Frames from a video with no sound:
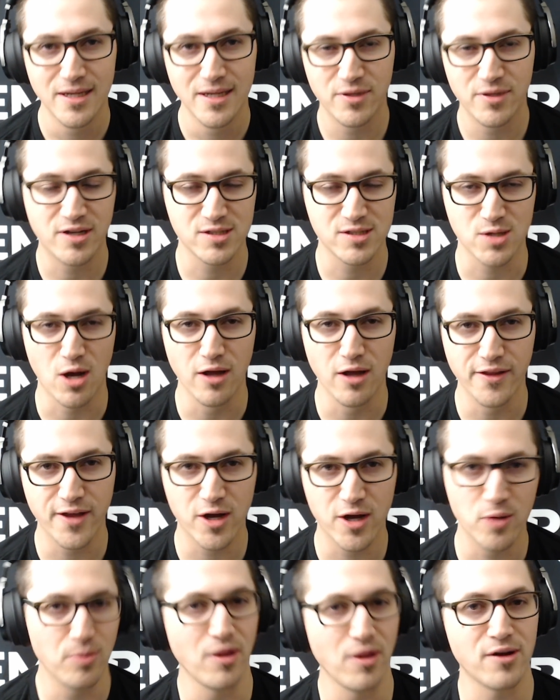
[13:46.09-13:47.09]
because all the
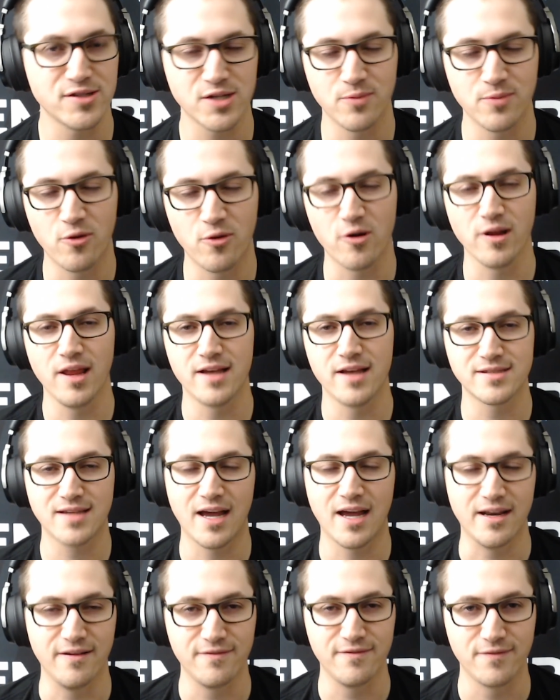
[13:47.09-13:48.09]
other players are more or less
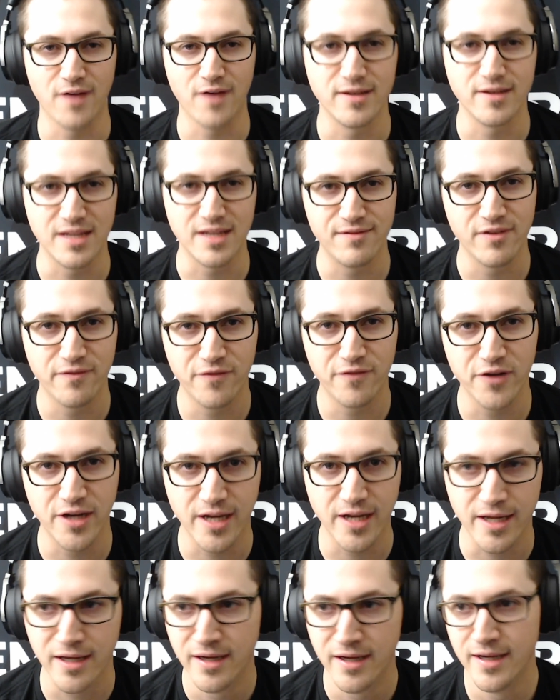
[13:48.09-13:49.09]
kind of on even
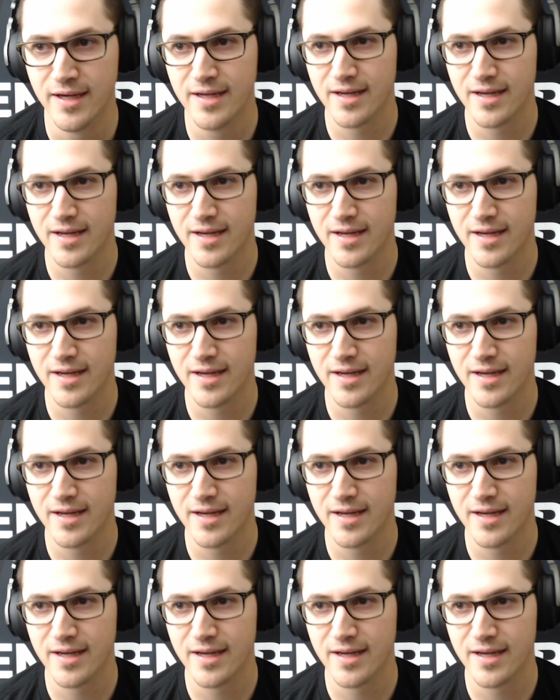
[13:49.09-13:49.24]
footing.